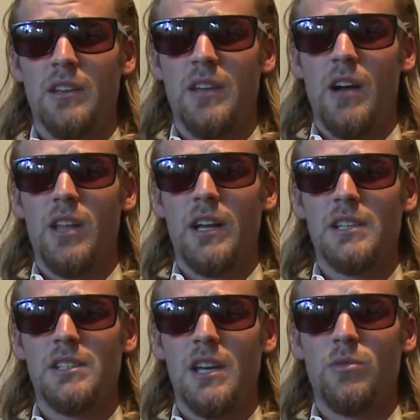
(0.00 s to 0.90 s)
Now, like
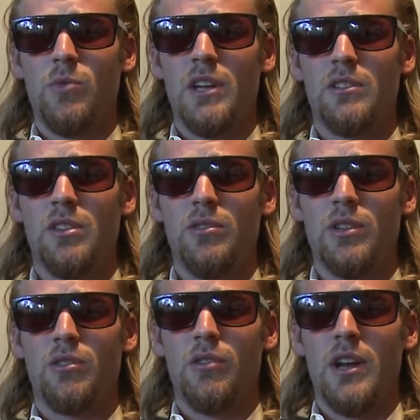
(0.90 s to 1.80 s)
I said in Week 2,
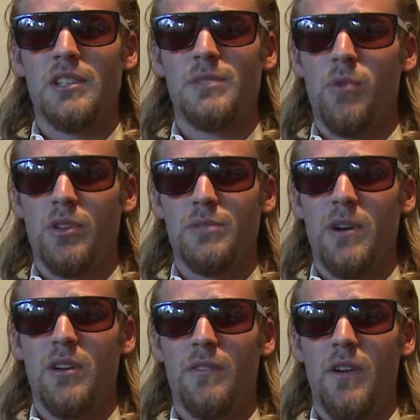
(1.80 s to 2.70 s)
the greatest sports
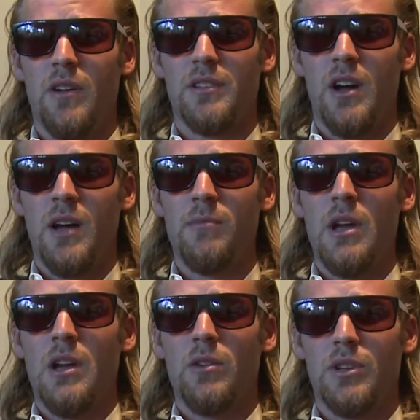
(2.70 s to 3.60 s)
bettor of all time,
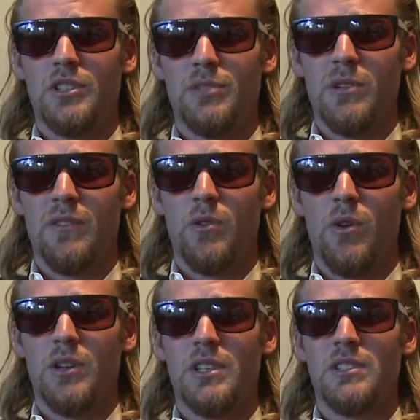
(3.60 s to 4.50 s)
which is me of
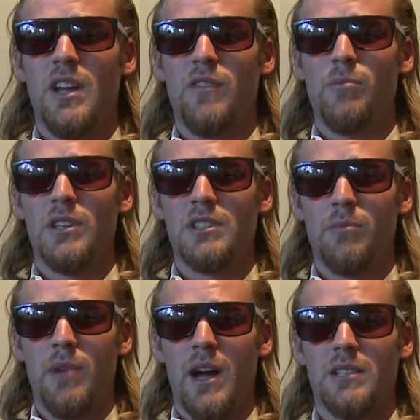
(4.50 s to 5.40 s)
course, has never missed
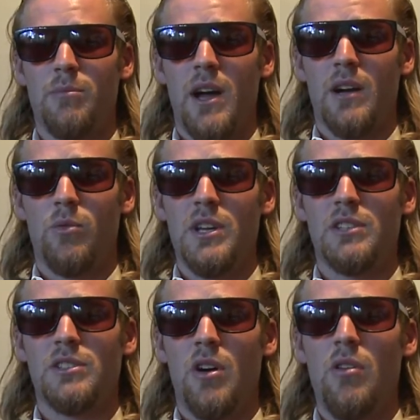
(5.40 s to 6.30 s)
in back-to-back
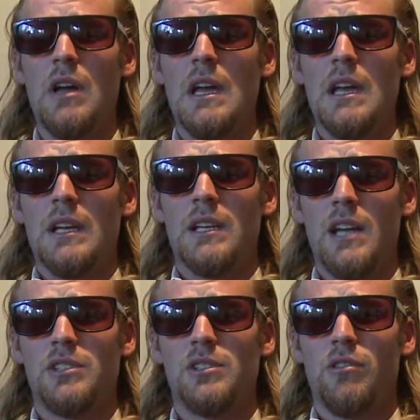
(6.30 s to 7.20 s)
weeks. So,
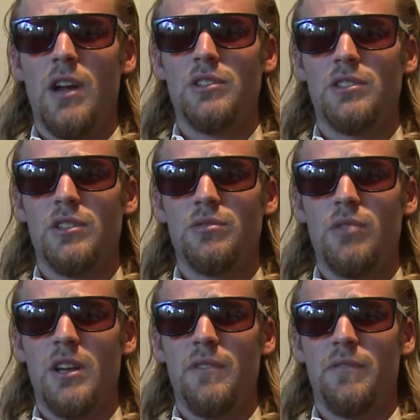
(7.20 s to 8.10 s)
get your engines
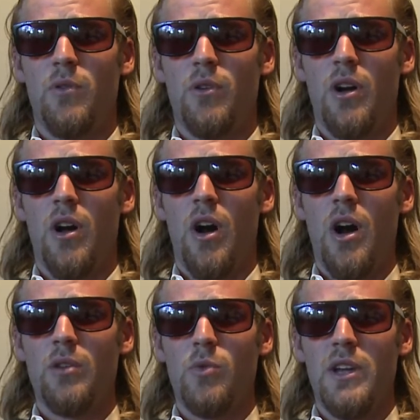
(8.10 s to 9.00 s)
ready for a
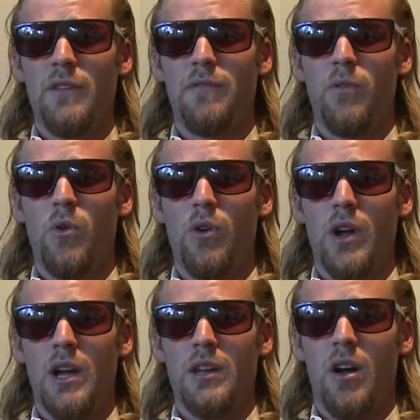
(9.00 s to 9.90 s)
hot Week 4
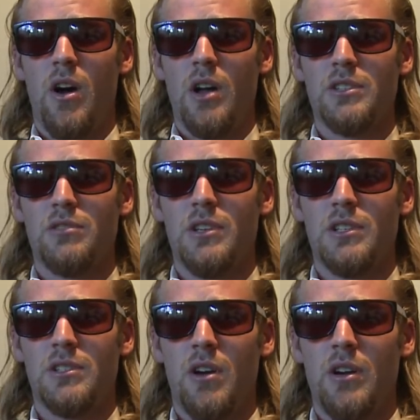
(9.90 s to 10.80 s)
and a hot
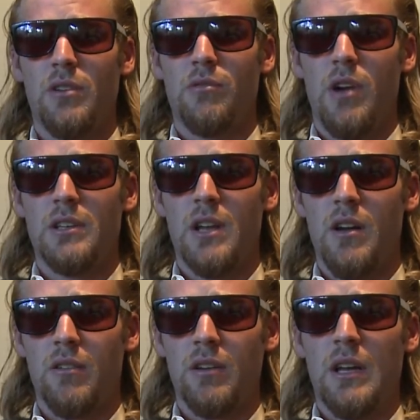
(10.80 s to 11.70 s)
streak starting right now.